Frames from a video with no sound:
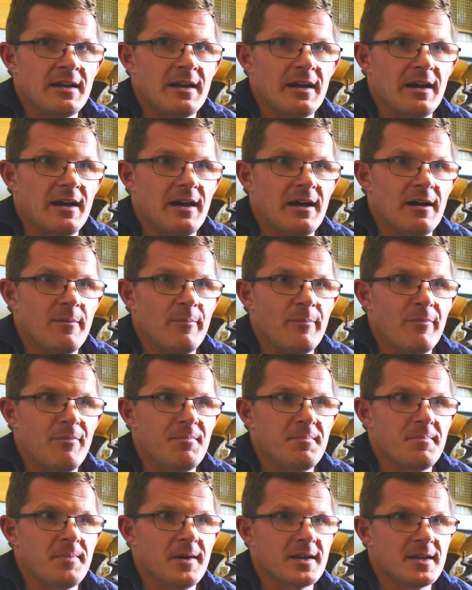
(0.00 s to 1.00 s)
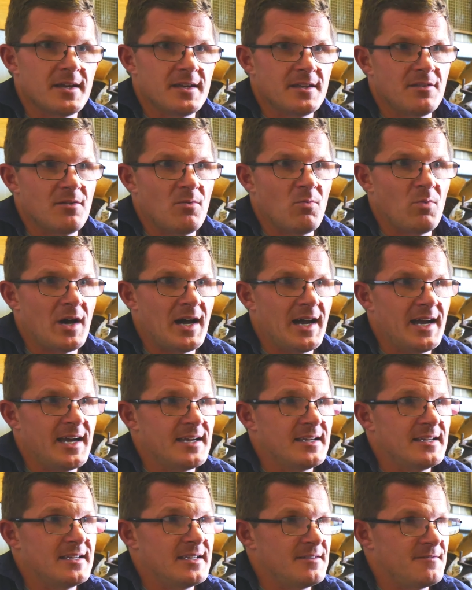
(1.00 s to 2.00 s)
But either
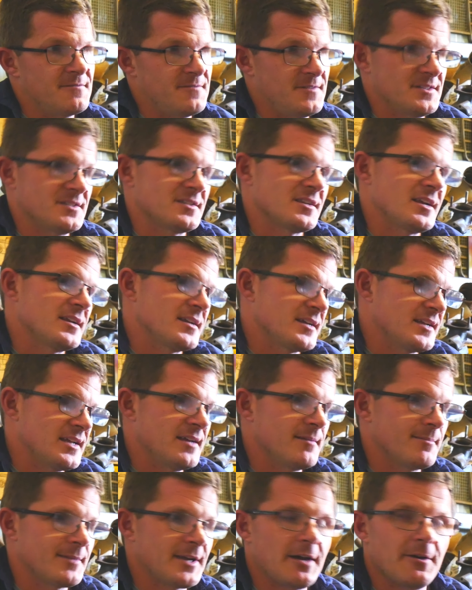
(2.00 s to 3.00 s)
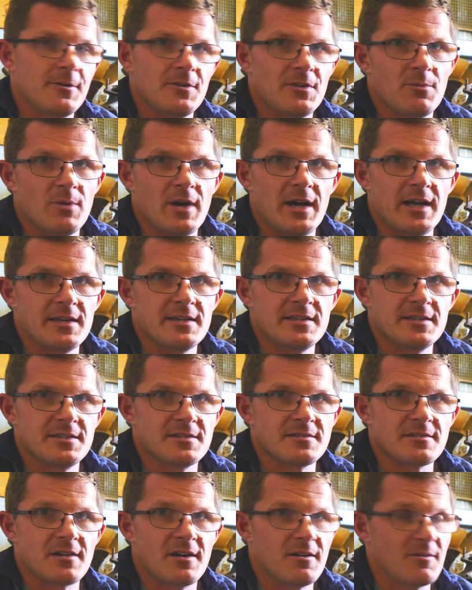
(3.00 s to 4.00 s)
way, if it's going to keep going the way it
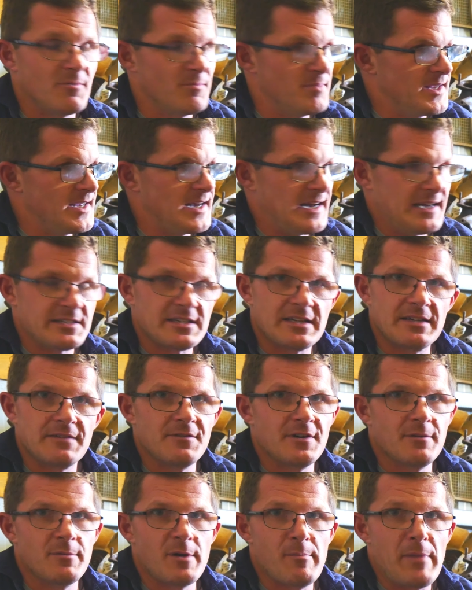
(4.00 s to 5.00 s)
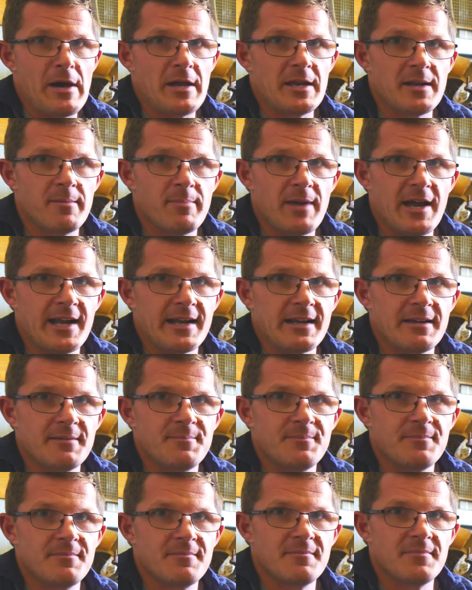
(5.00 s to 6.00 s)
is, I'll be asking for my money back,
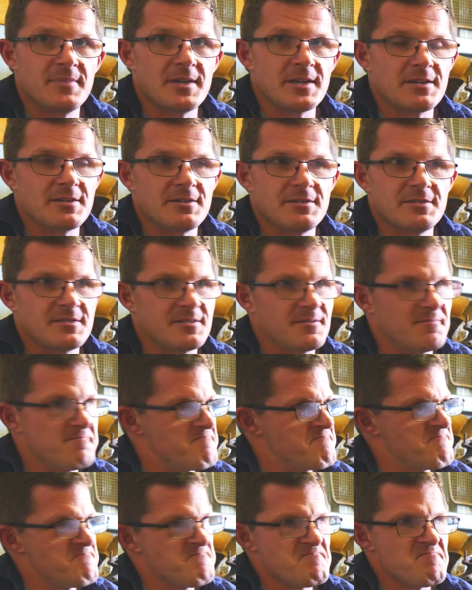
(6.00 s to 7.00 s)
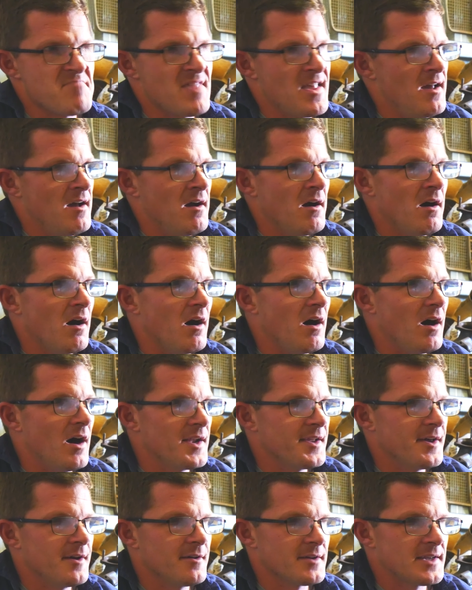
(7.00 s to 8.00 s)
because I
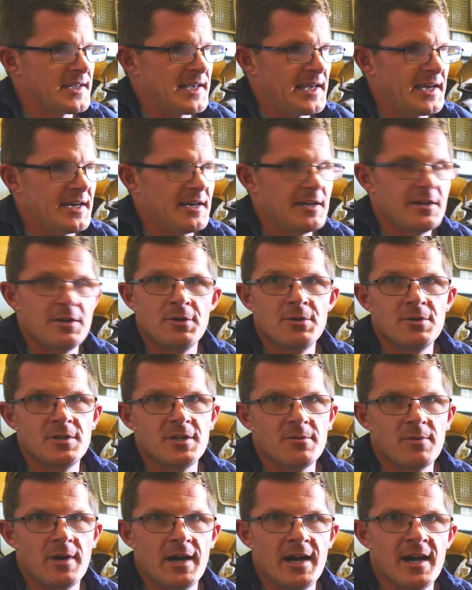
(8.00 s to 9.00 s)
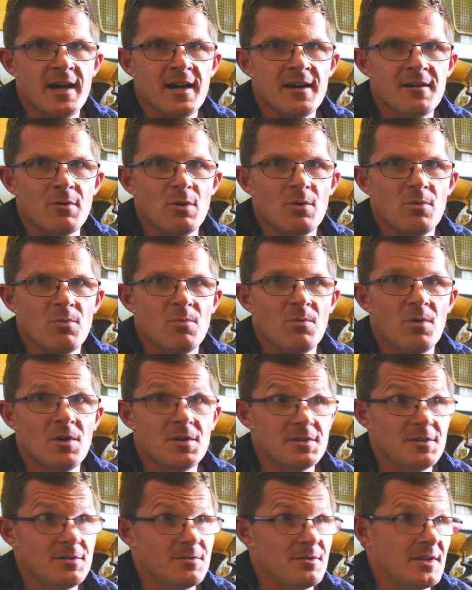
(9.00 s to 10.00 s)
don't care who you are or
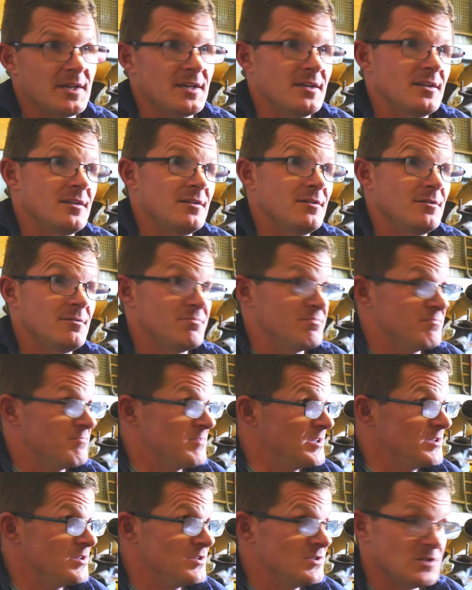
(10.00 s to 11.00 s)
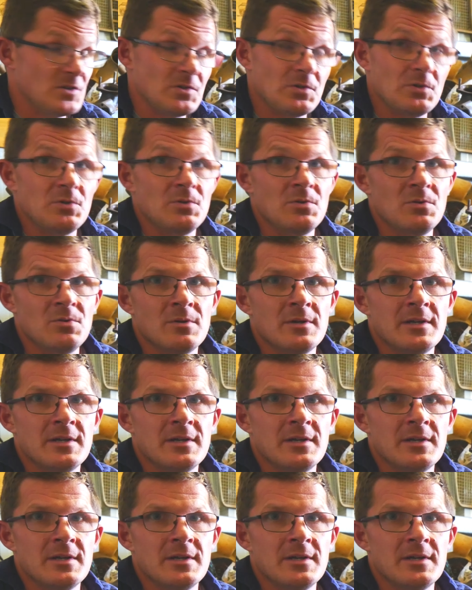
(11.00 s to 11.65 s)
what you think you can do.